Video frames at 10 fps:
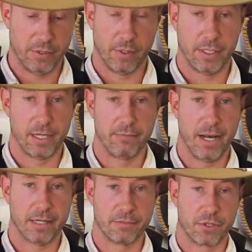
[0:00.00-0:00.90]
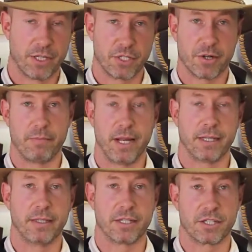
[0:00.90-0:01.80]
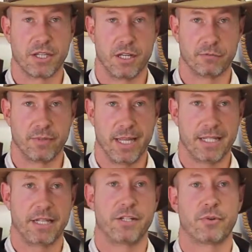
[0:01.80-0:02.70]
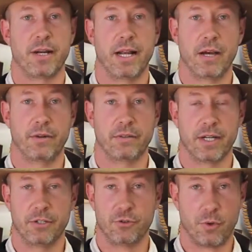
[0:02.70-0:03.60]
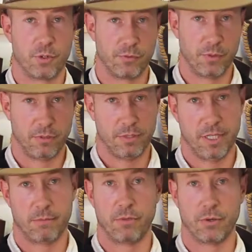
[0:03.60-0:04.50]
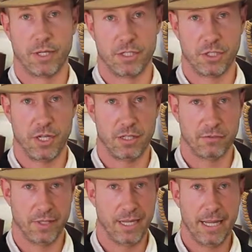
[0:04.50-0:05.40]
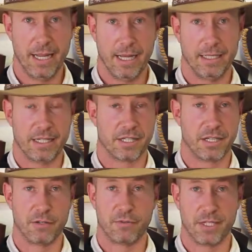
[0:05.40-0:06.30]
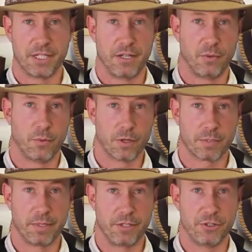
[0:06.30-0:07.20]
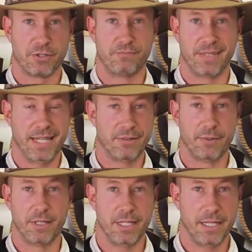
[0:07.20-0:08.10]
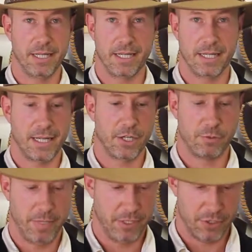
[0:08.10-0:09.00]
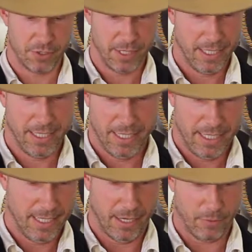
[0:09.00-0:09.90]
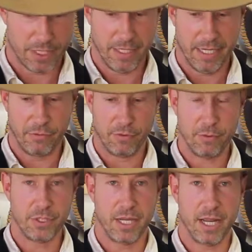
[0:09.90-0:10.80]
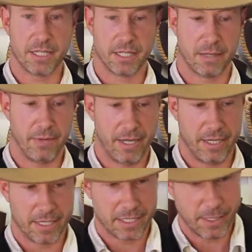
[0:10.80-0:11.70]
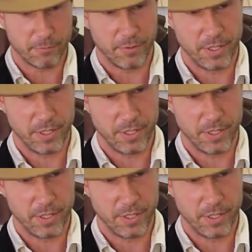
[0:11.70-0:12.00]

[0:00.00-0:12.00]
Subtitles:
know a lot about them, so I started buying a lot of stuff. As it is right now, I've got a drawer full of a lot of broken stuff and a lot of stuff that still works, but it just didn't really catch me. I wasn't that enthusiastic about it, except for